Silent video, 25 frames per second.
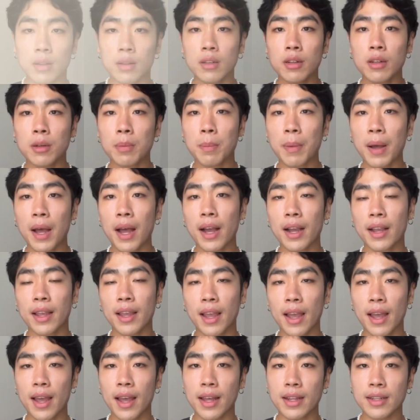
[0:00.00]
Look
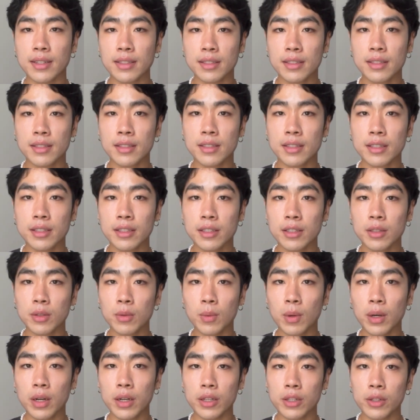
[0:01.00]
back and see
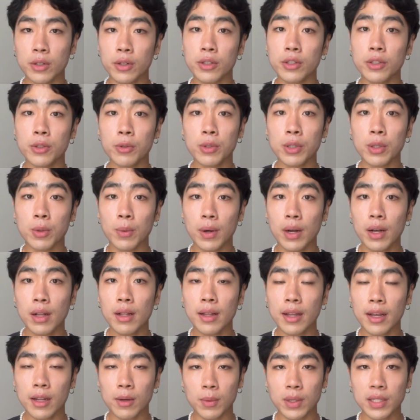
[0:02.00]
what you're doing
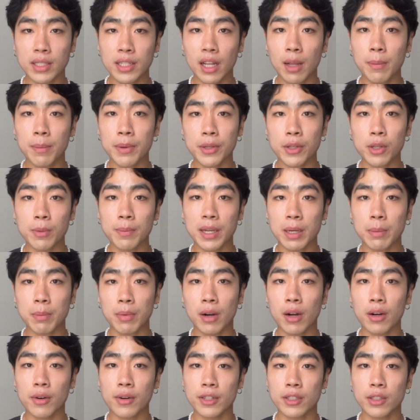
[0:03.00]
well and what's helping you make
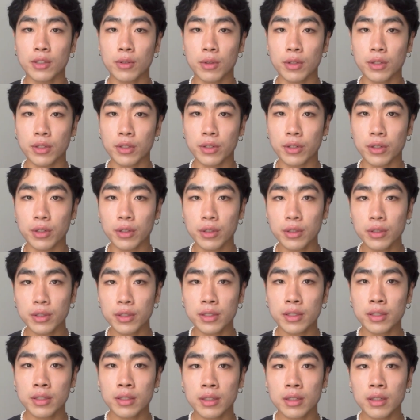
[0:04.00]
progress towards your
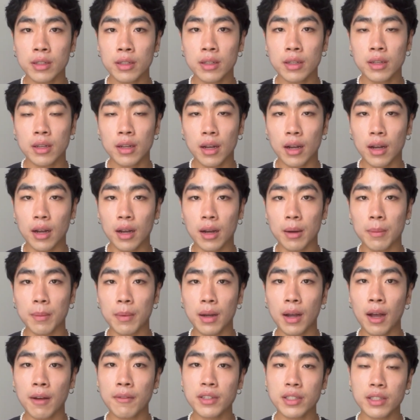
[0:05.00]
goals.
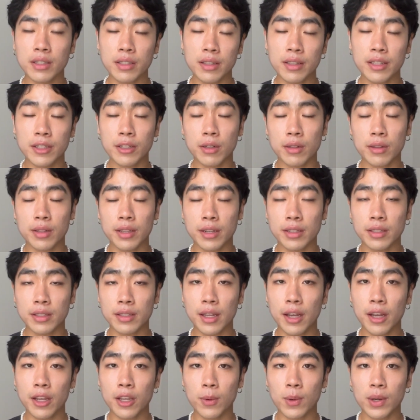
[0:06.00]
Um, obviously, these are things
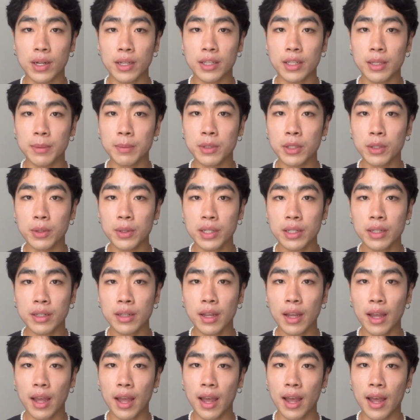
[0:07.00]
that you wanna keep
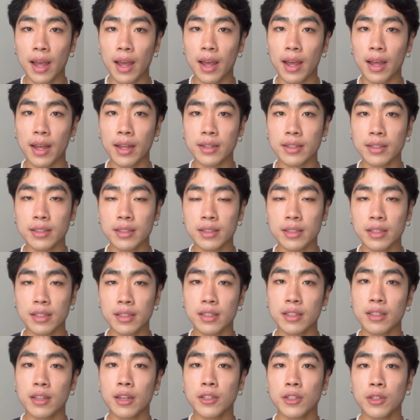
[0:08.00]
doing, and this
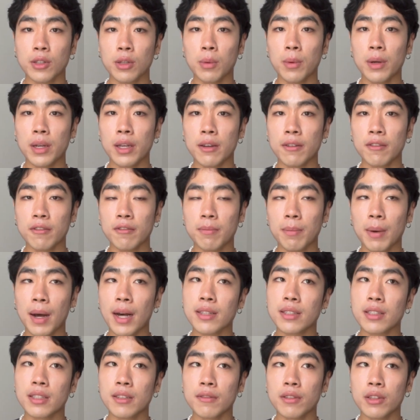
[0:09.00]
is also a way of
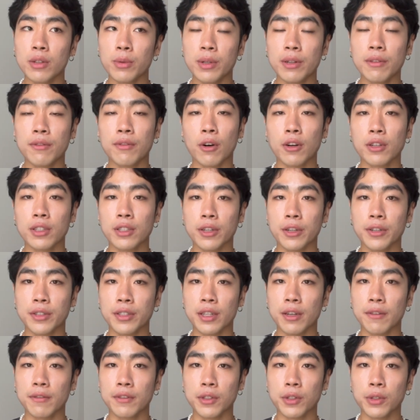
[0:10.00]
positively reinforcing
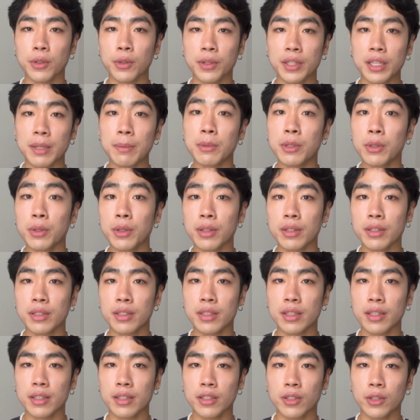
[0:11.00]
yourself to keep doing this
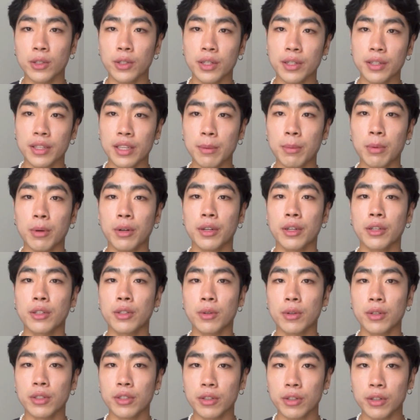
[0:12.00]
thing so you can keep working
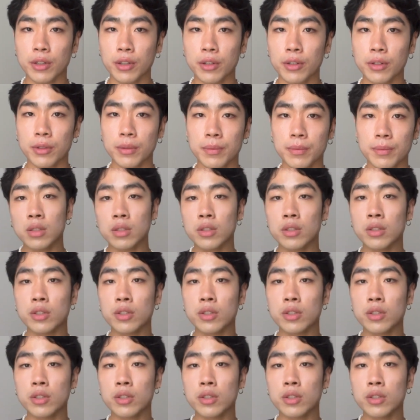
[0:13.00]
towards your goal.